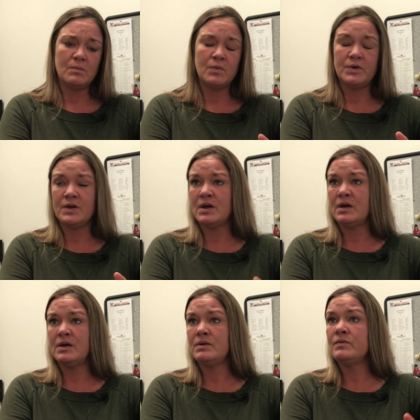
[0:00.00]
well,
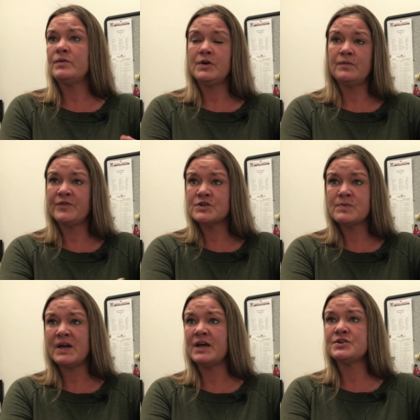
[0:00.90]
you first
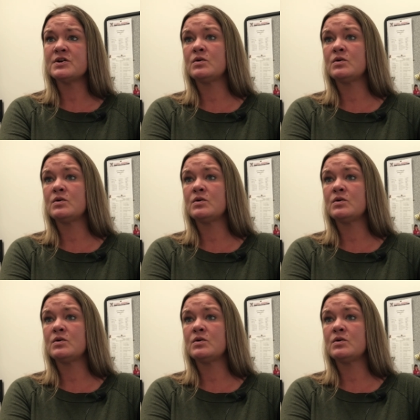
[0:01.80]
want to get your